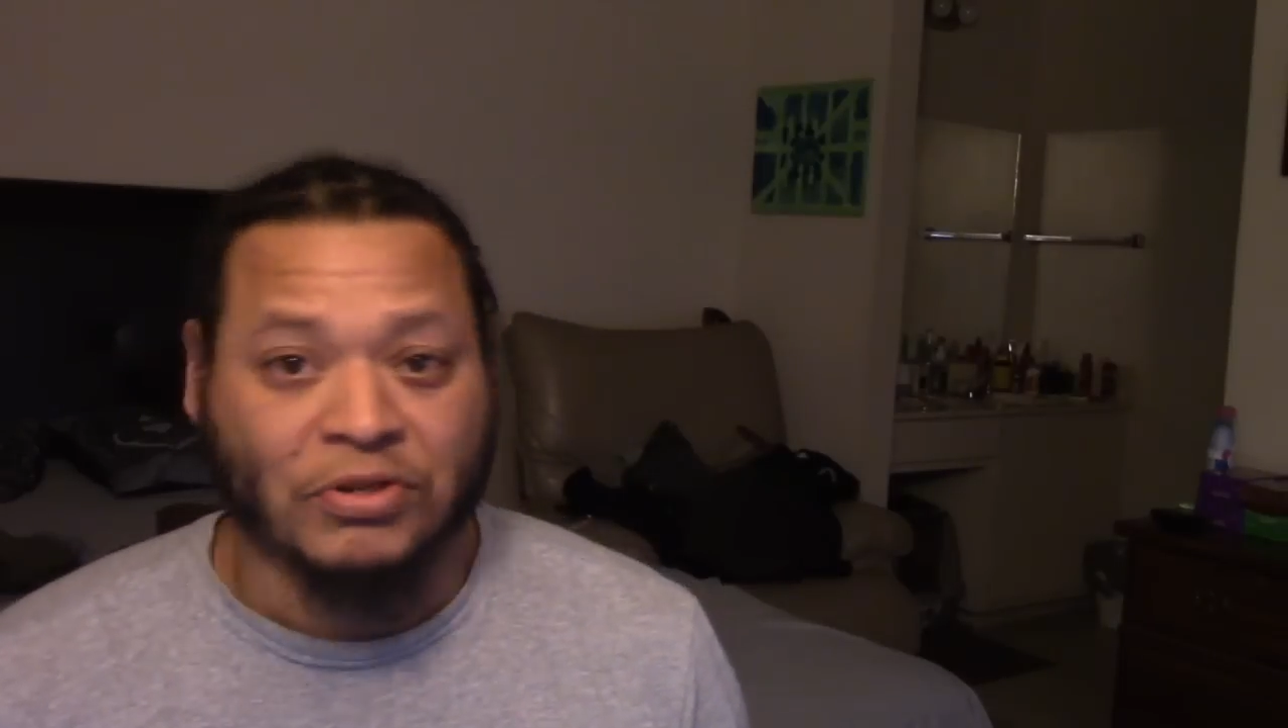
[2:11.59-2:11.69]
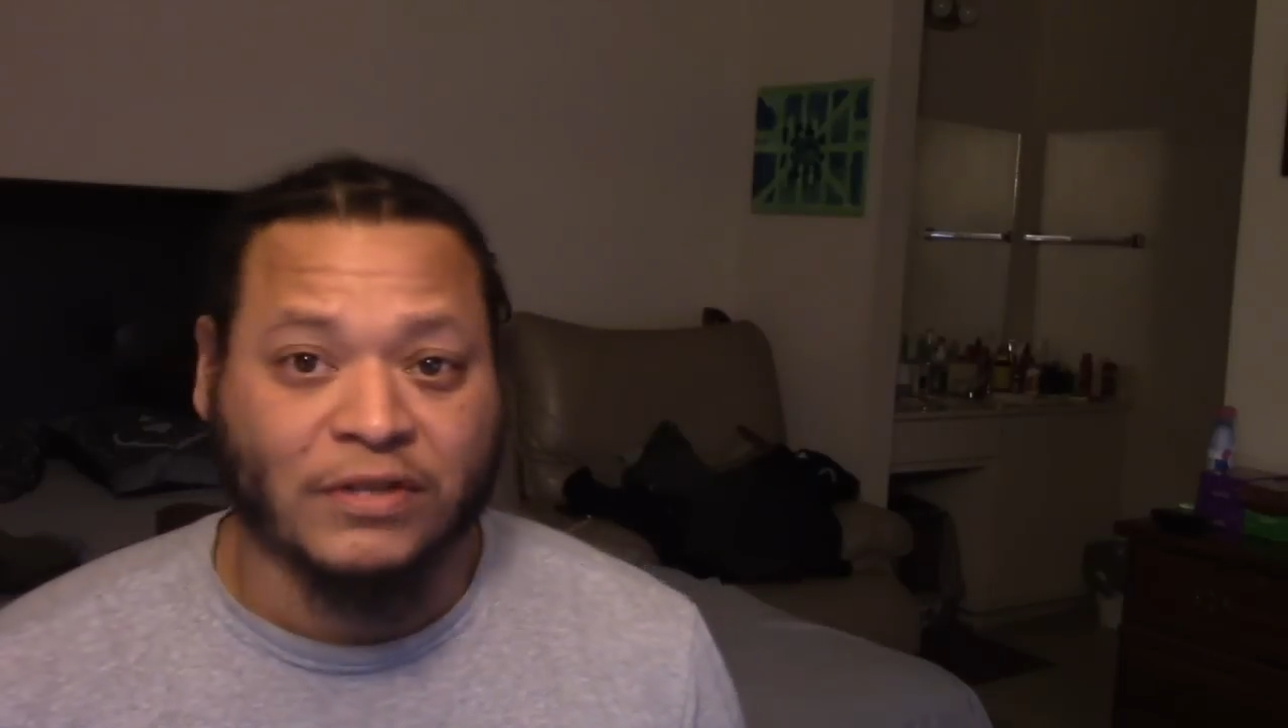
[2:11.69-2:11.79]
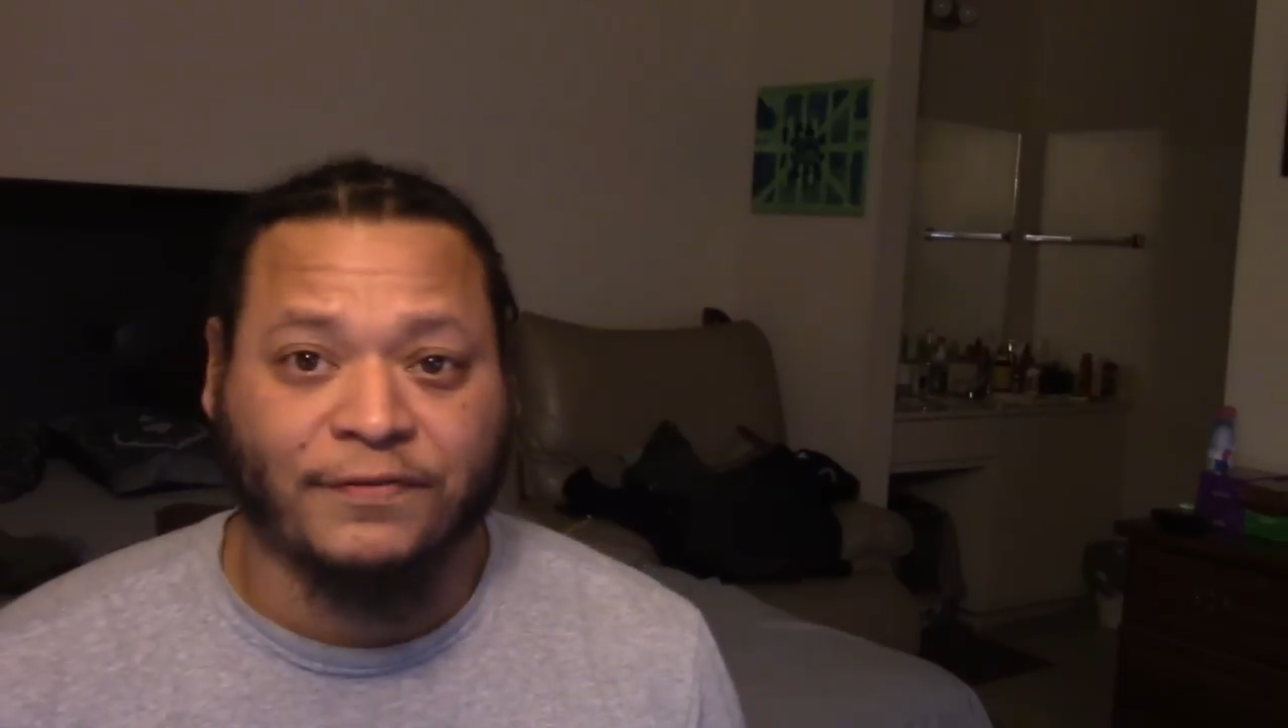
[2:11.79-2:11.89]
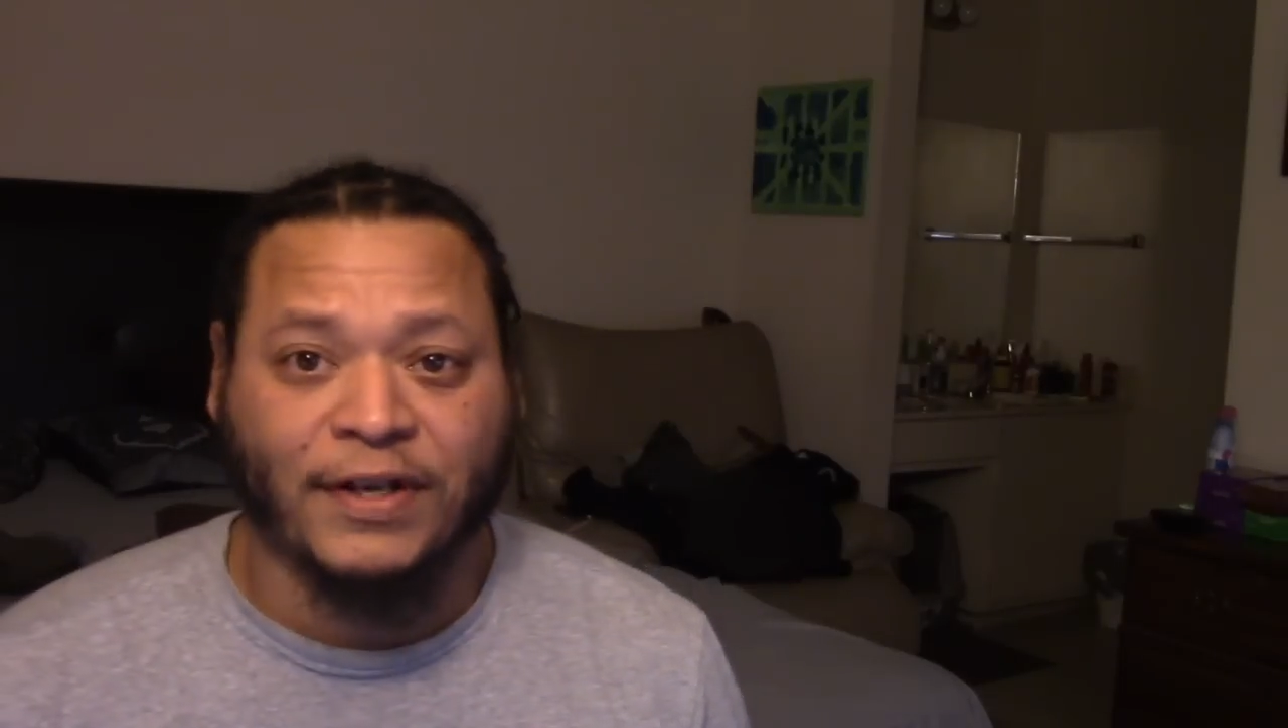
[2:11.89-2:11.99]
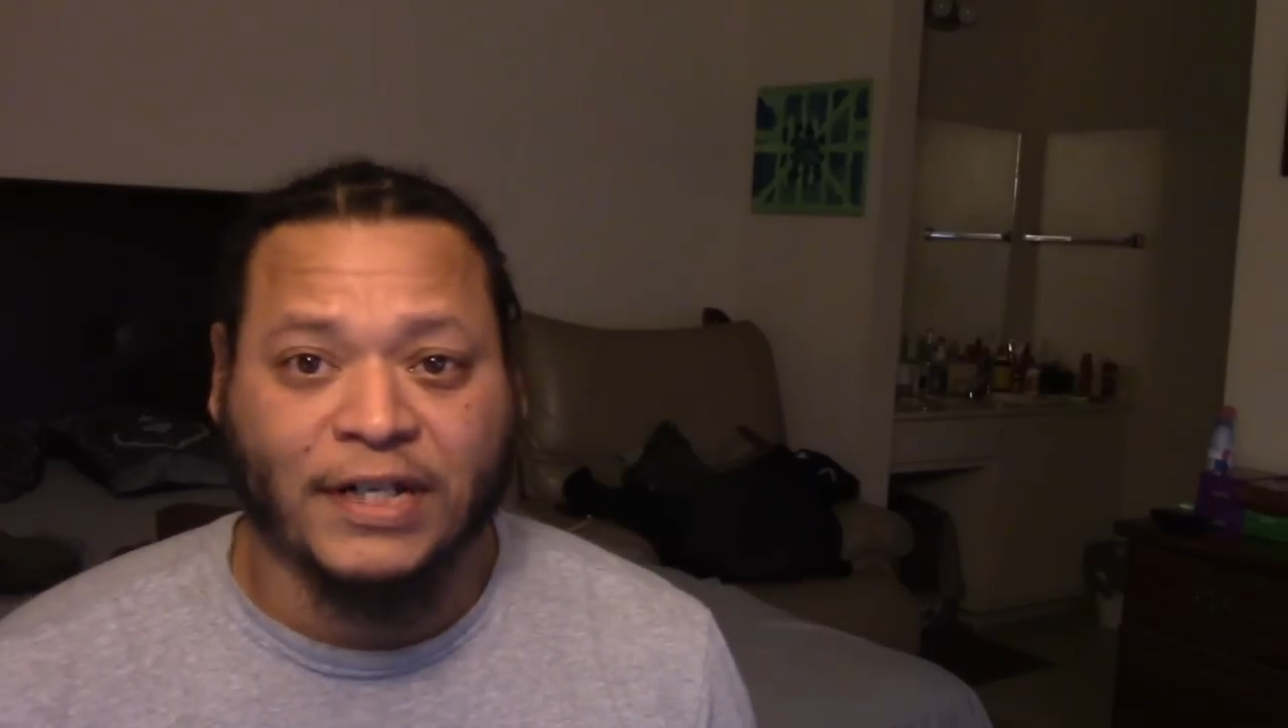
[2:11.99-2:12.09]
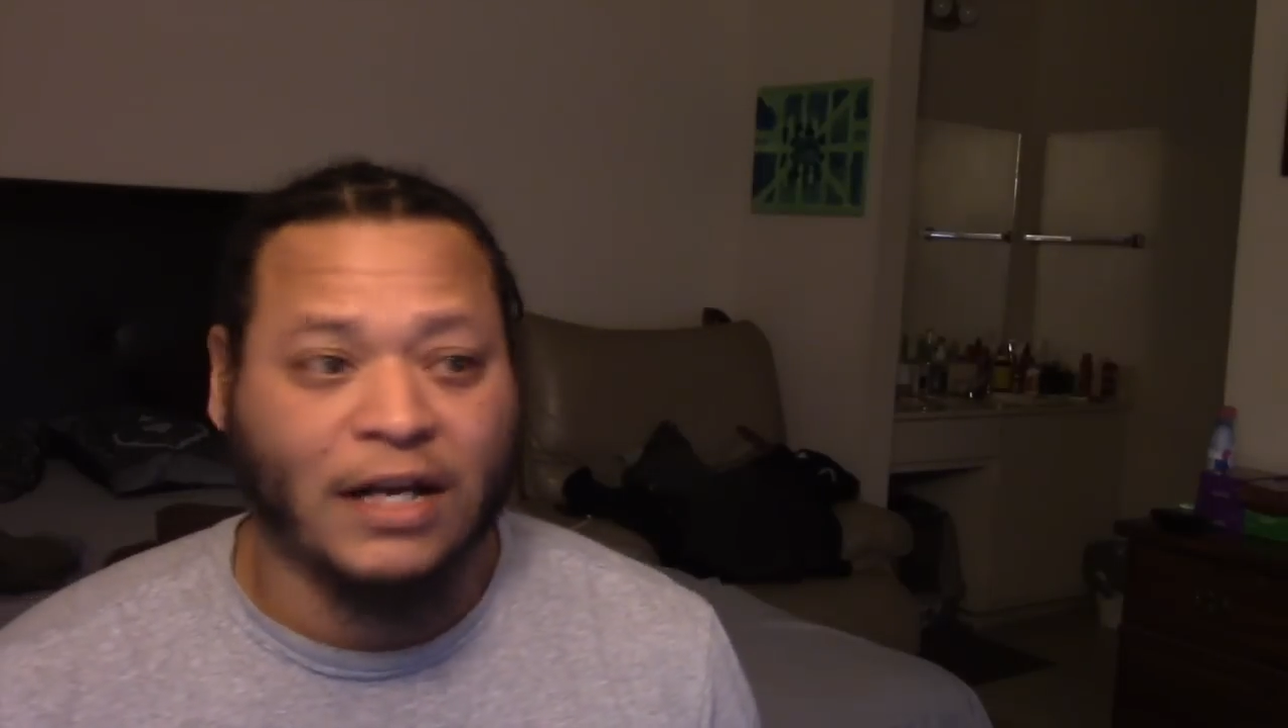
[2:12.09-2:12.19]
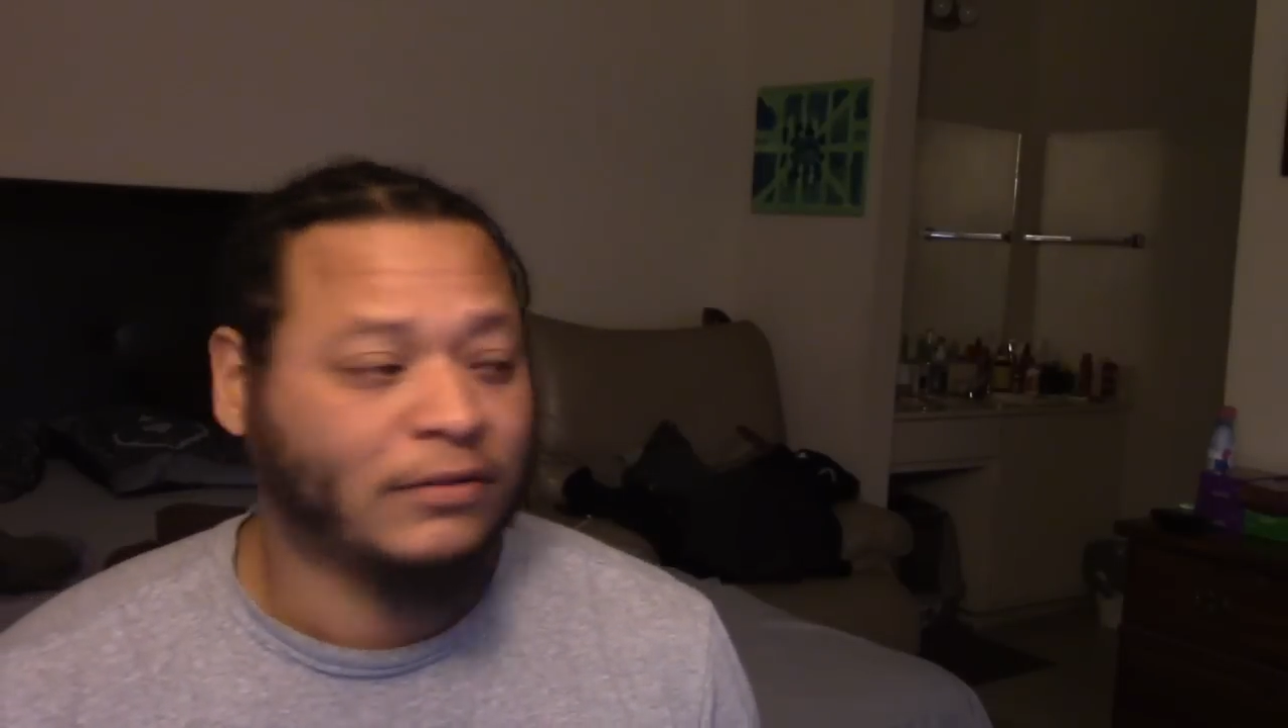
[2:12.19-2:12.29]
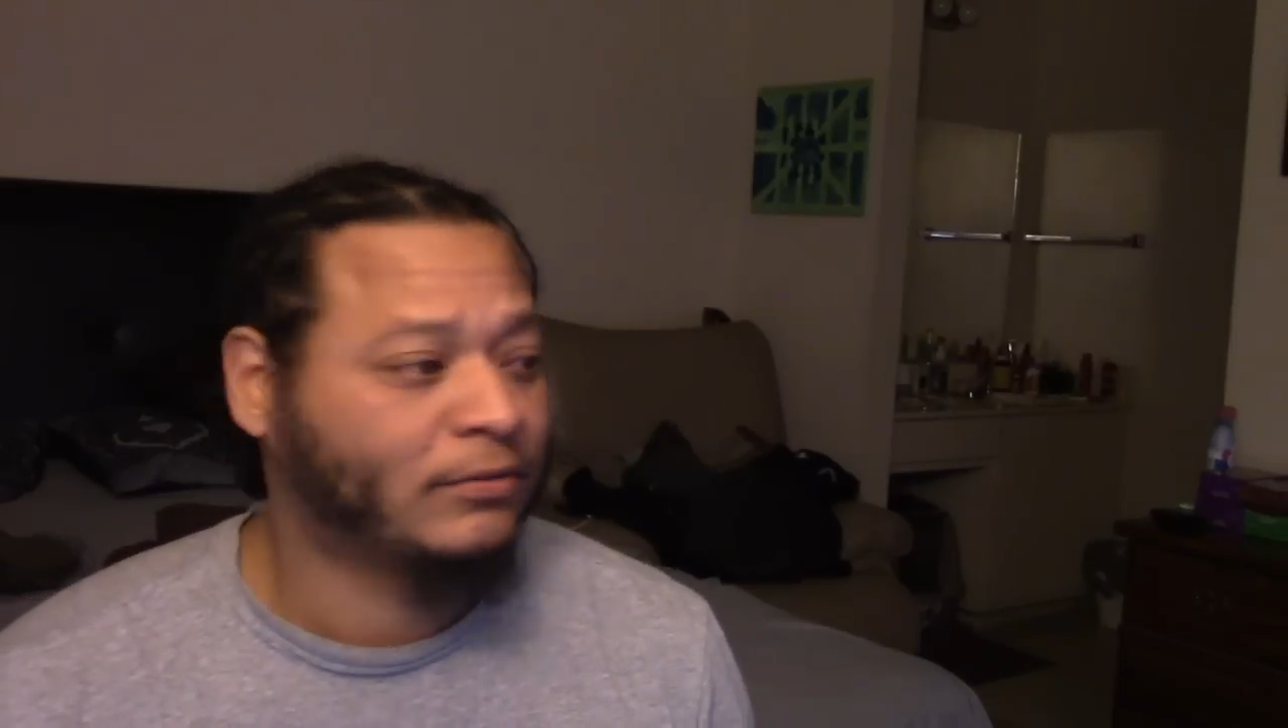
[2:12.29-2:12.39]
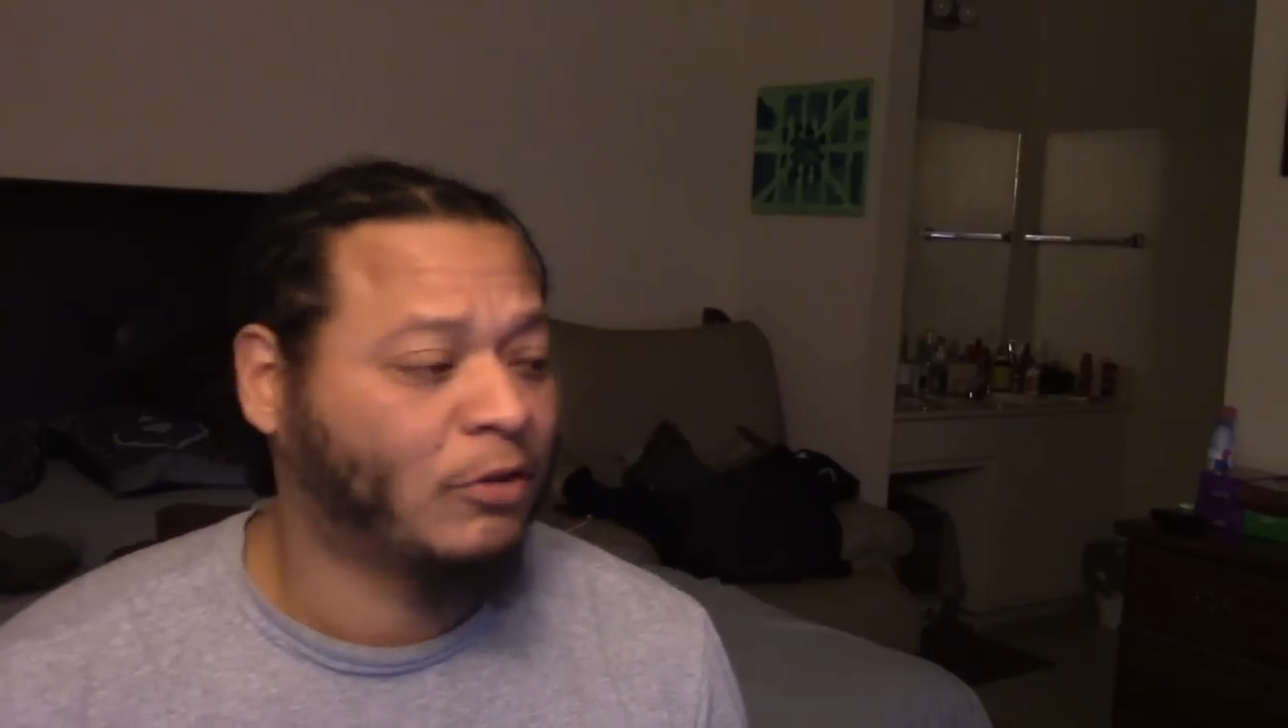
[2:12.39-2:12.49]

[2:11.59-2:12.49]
just have to find out.